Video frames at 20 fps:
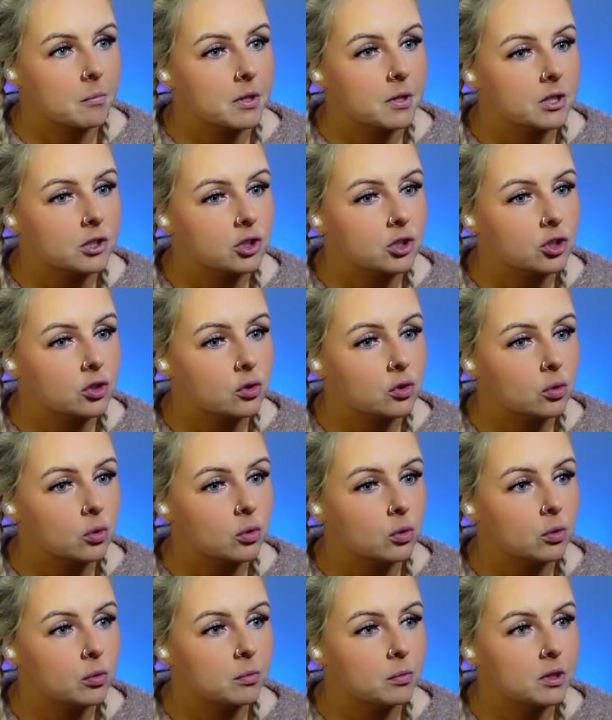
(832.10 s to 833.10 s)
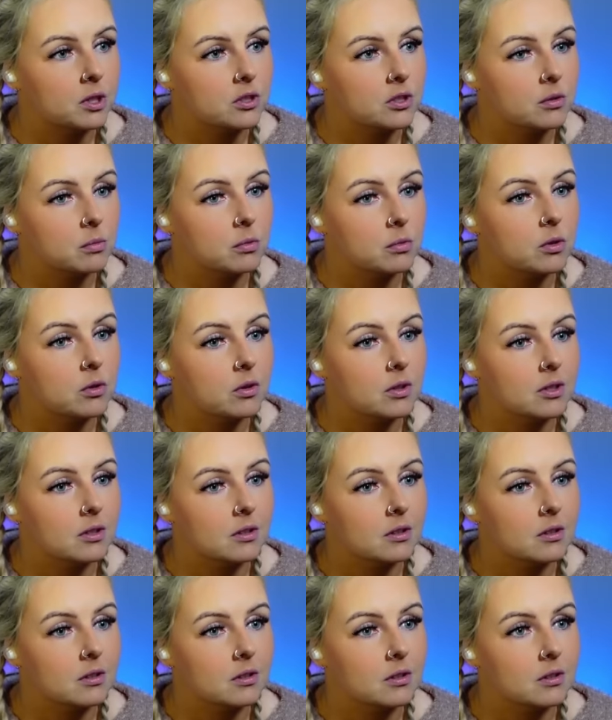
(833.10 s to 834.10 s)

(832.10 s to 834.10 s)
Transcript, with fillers: But there's so much more.